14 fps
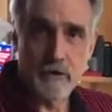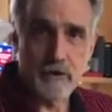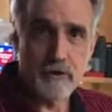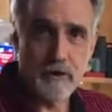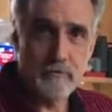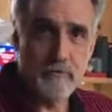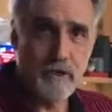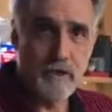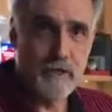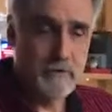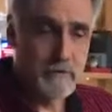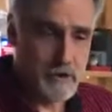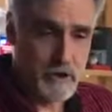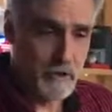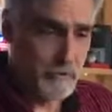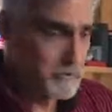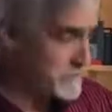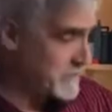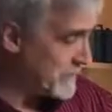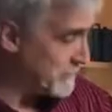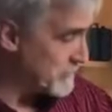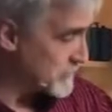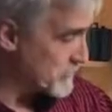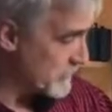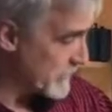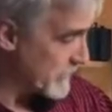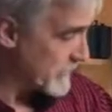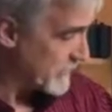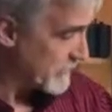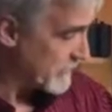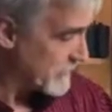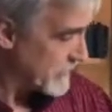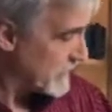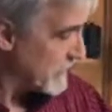at the same time. It just helps me keep them straightened out.